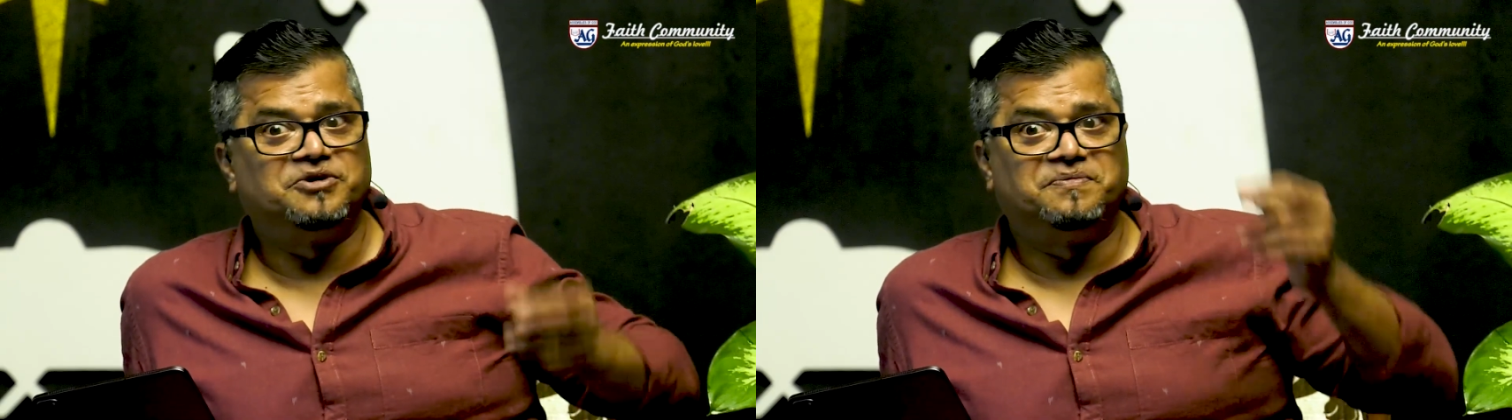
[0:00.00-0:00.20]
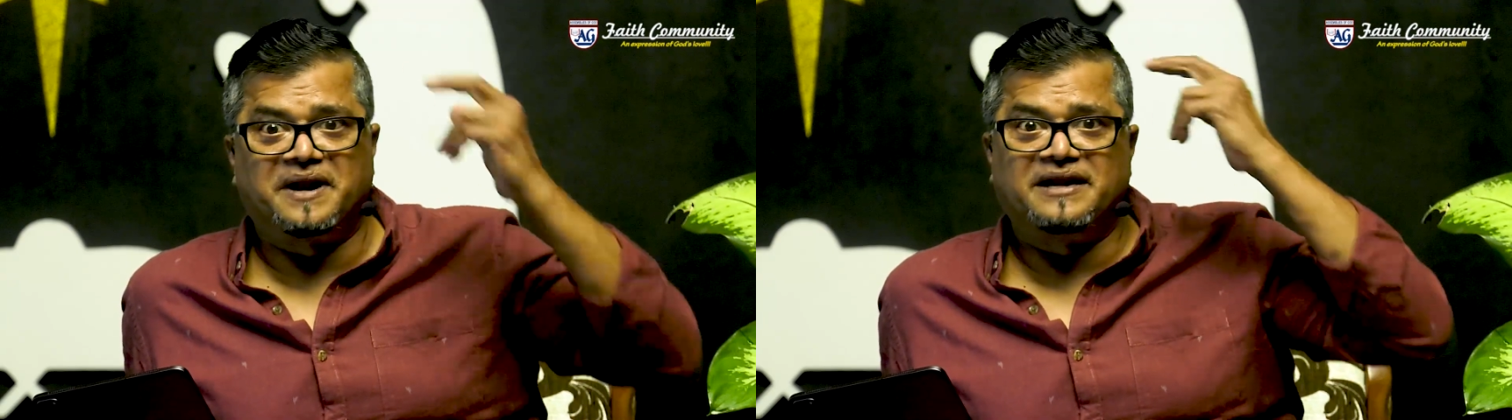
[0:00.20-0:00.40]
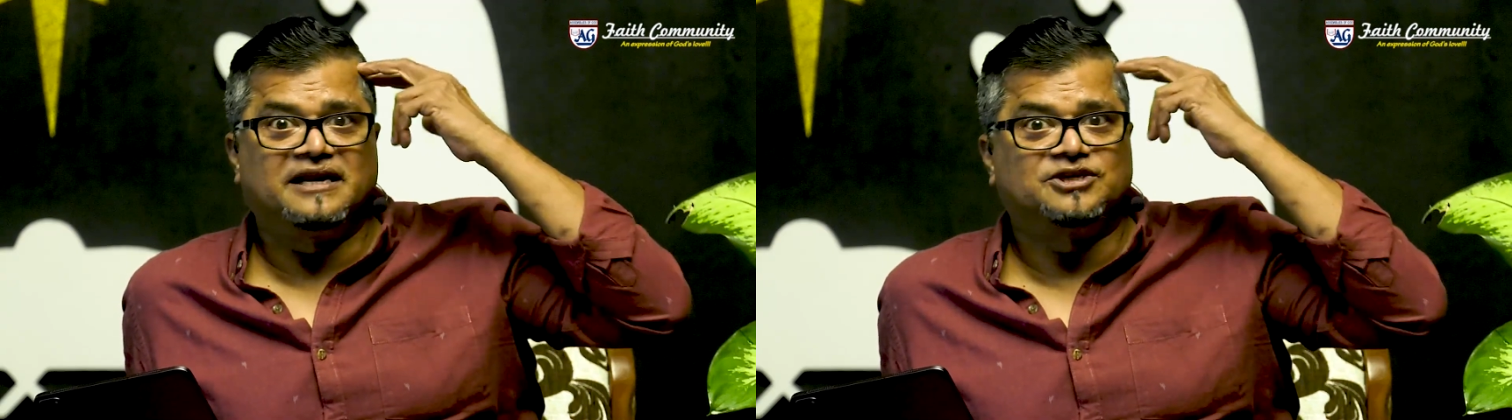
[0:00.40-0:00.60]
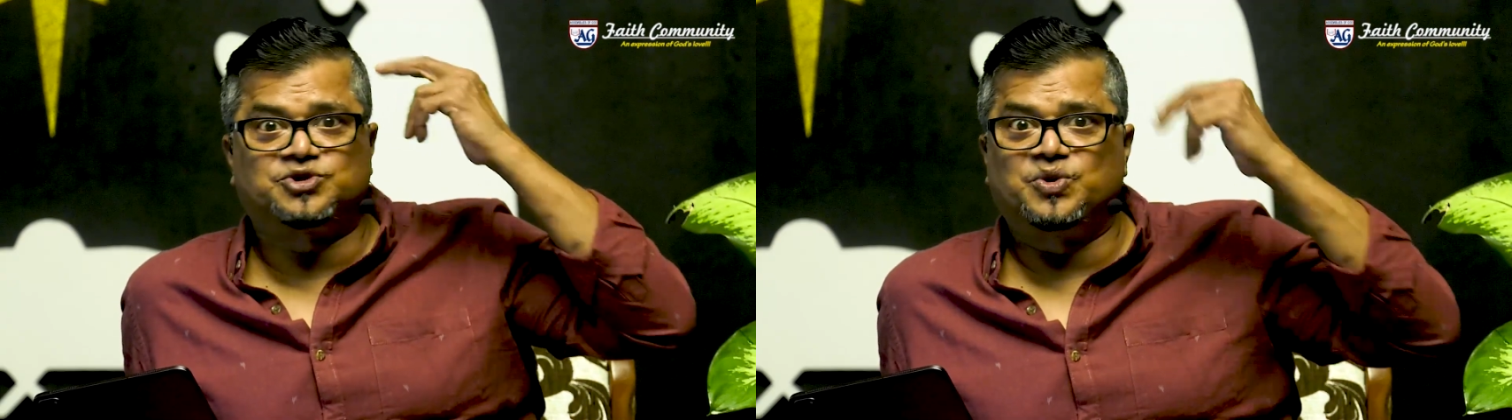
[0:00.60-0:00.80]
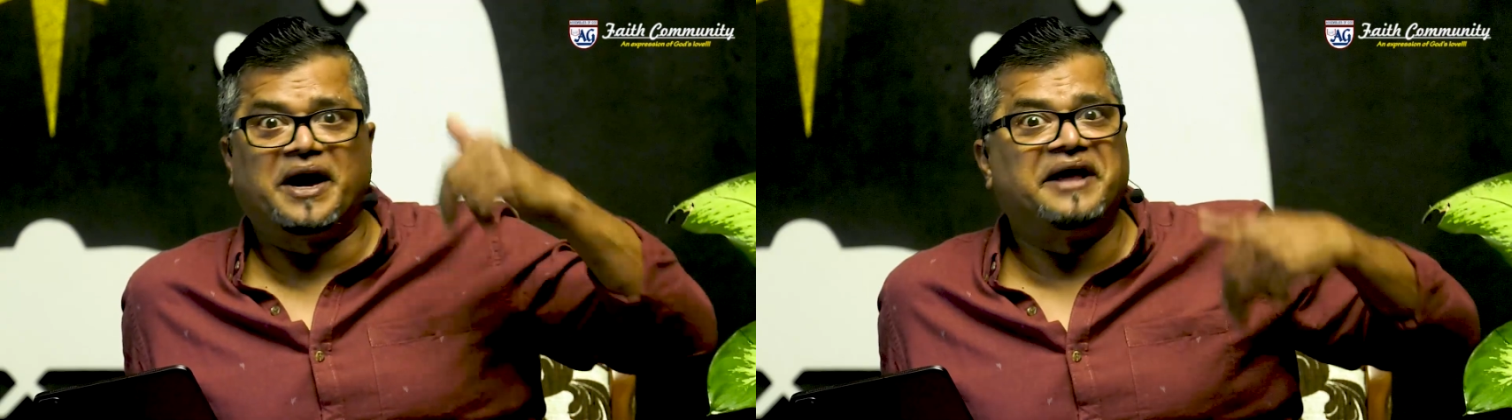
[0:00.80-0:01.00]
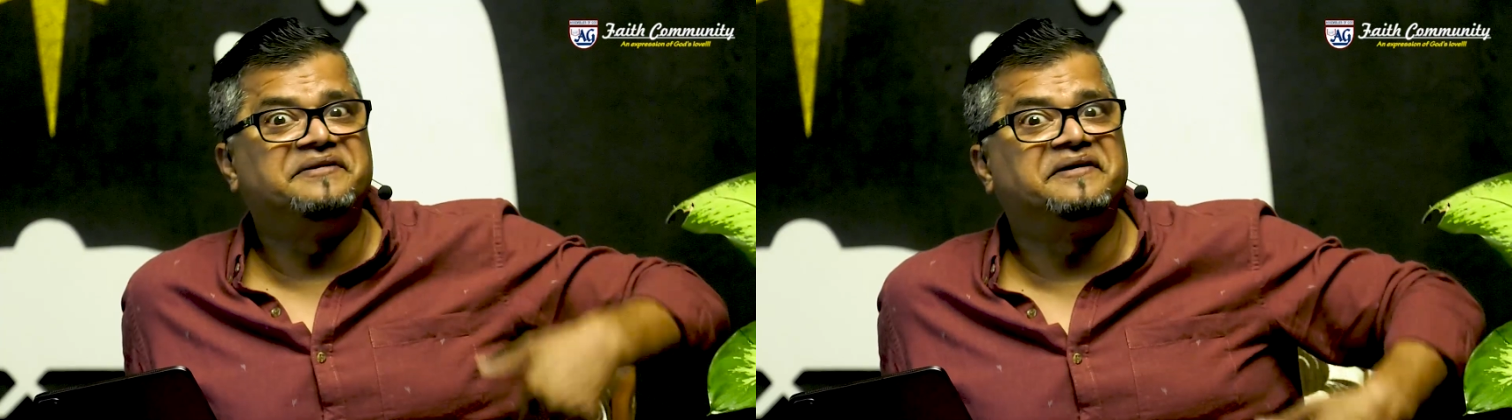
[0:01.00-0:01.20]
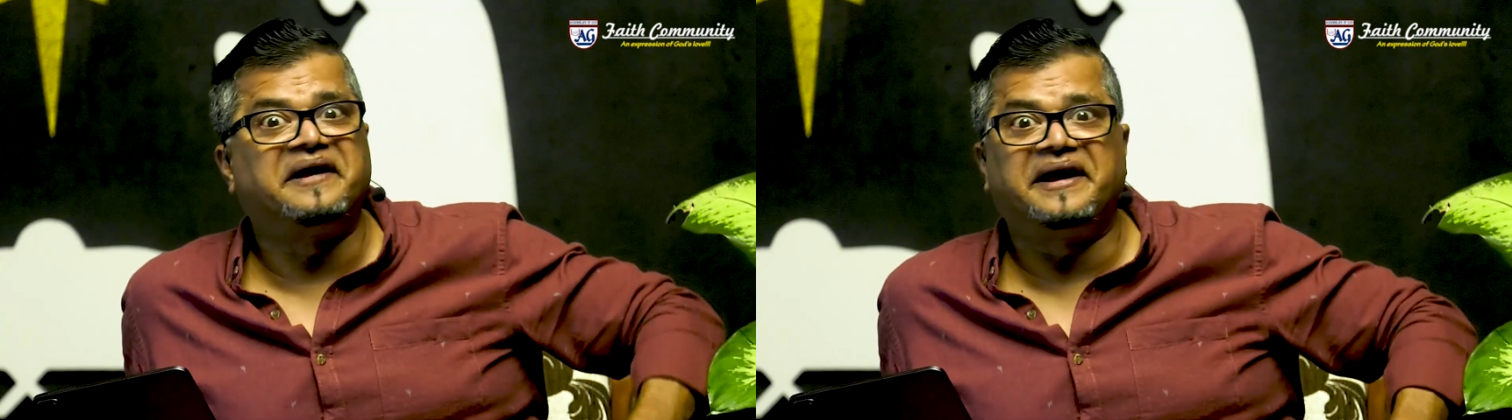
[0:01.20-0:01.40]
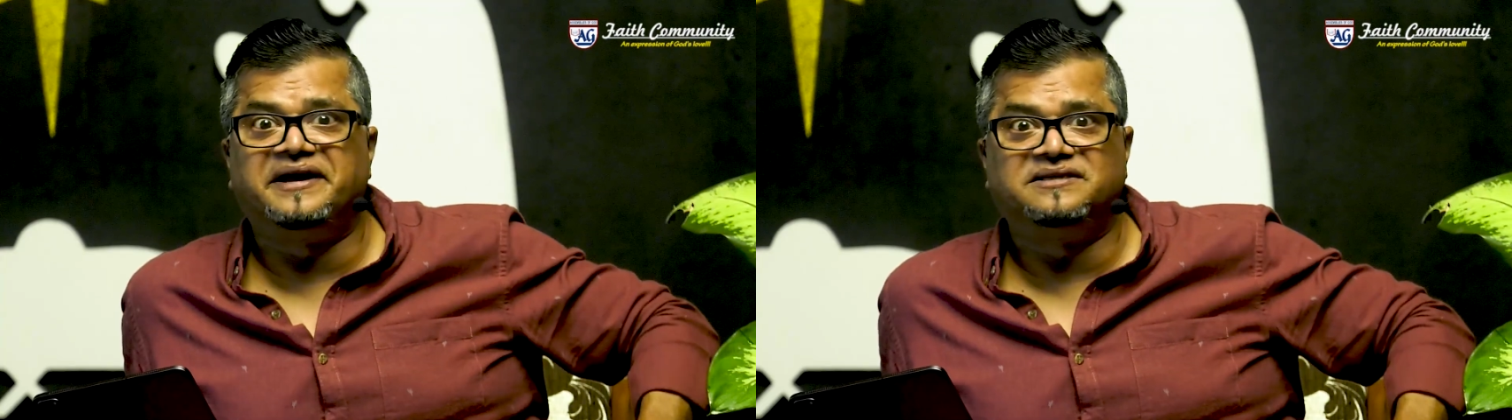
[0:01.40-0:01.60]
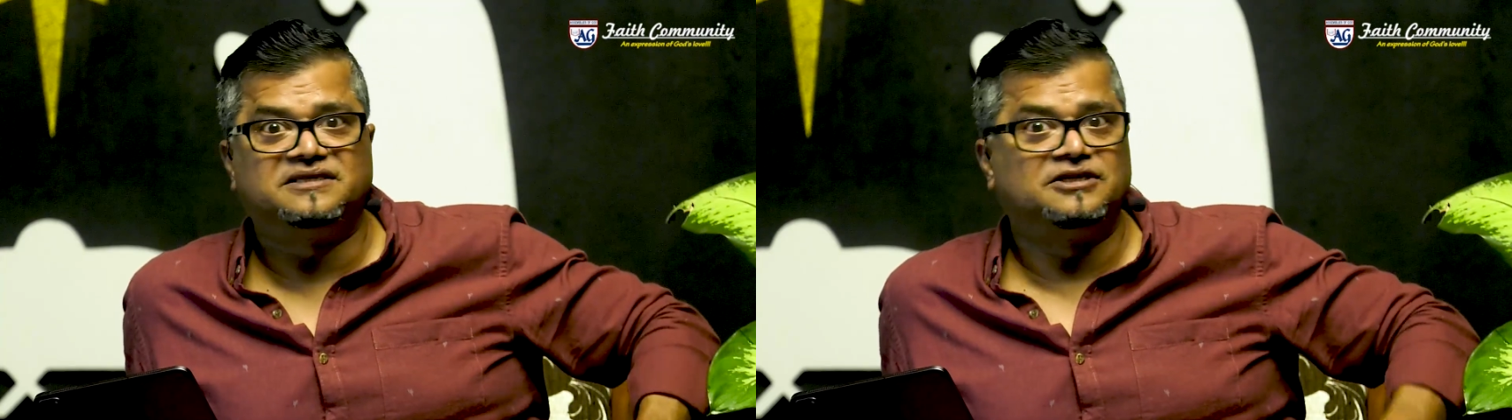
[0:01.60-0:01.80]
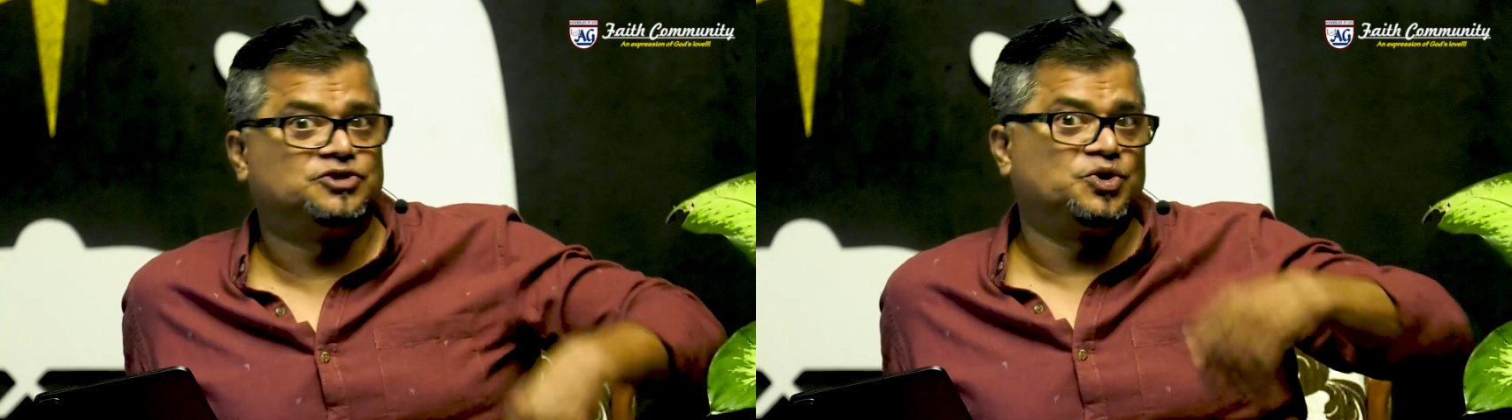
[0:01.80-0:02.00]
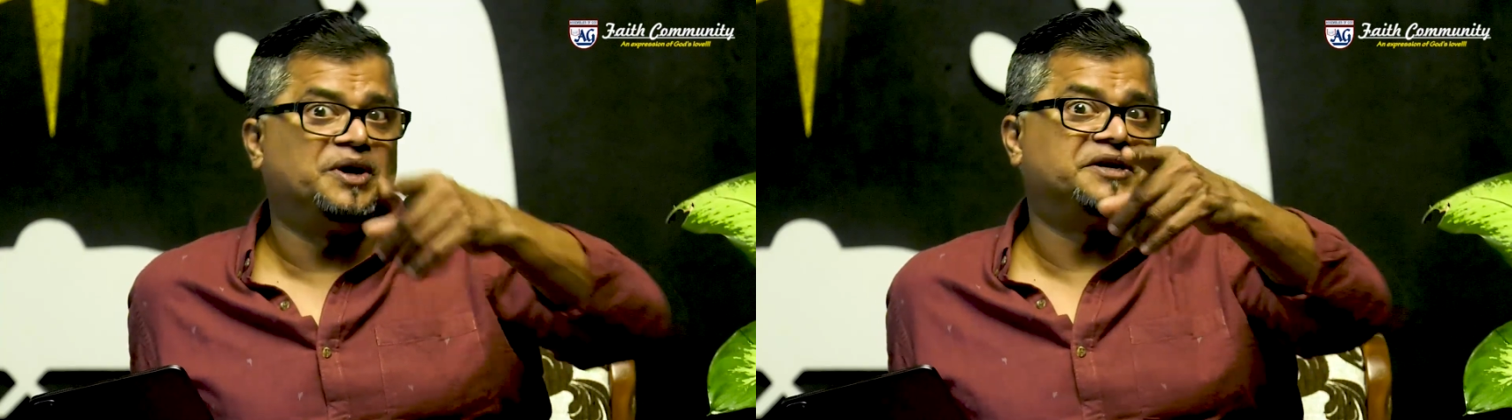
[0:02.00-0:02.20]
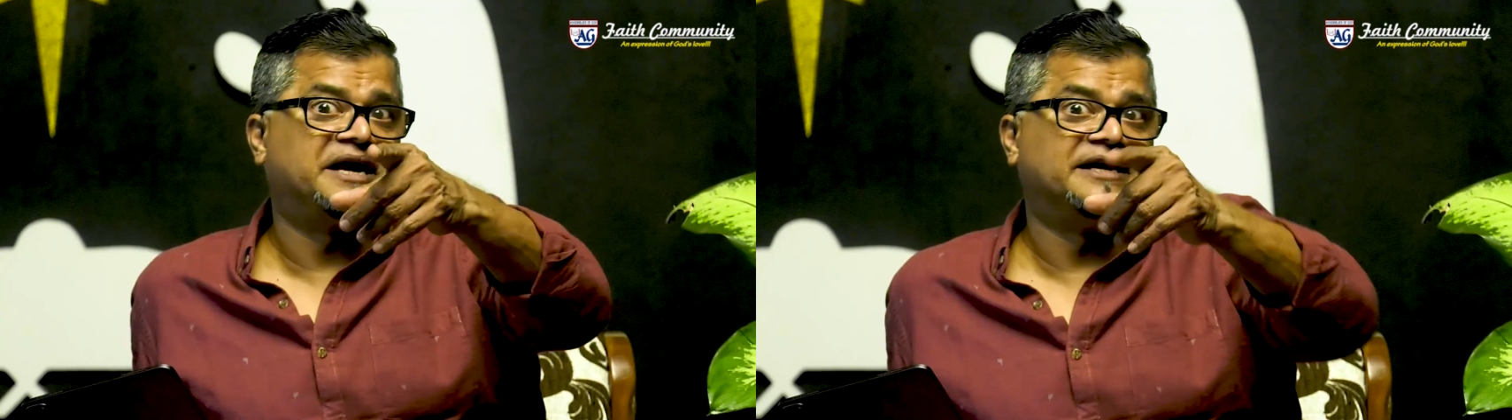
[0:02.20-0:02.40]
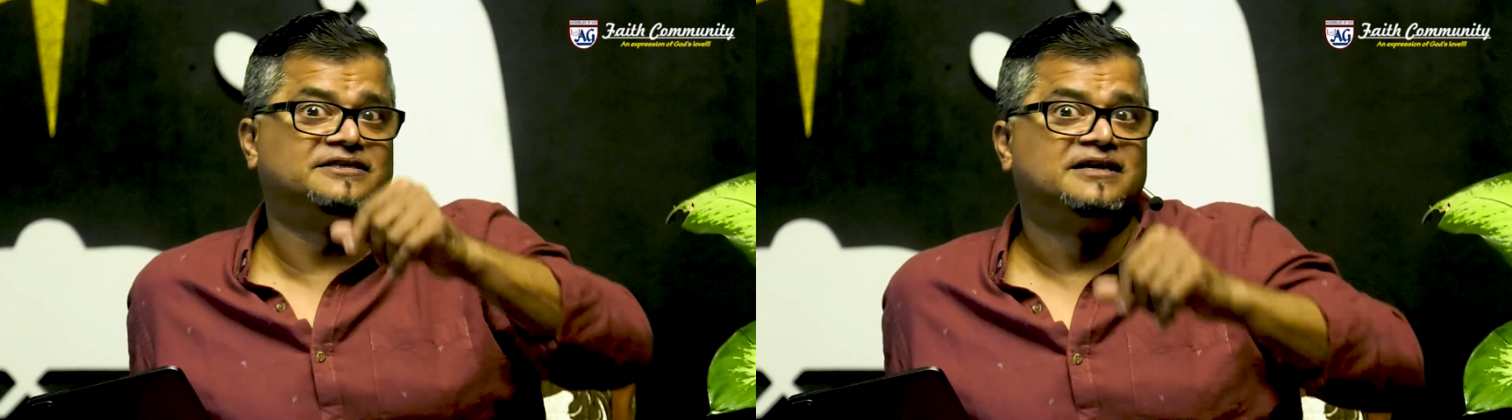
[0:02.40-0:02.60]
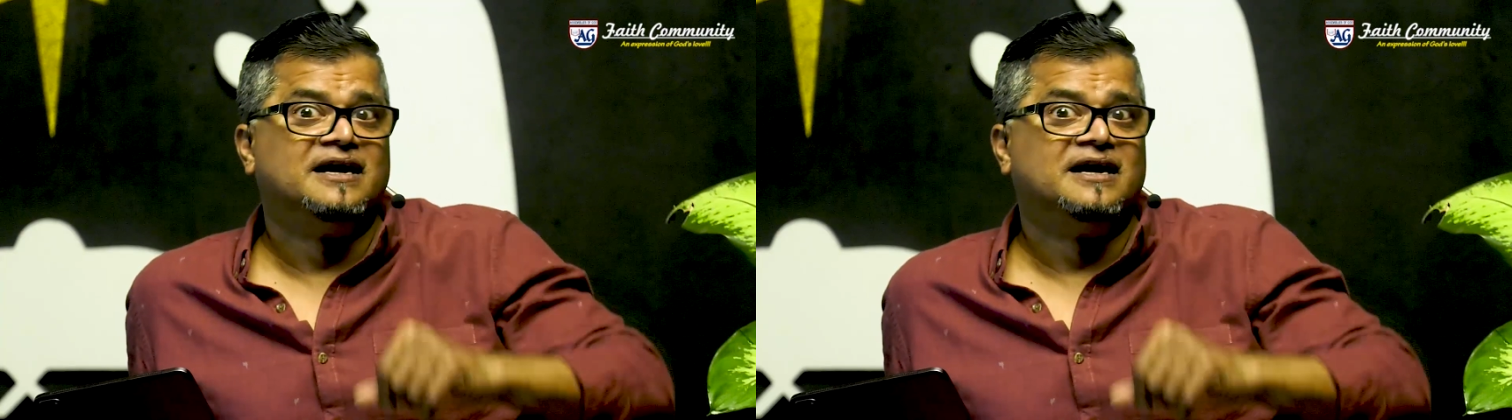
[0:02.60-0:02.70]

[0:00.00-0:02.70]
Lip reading: Your brain gets so engaged. It is so engaged.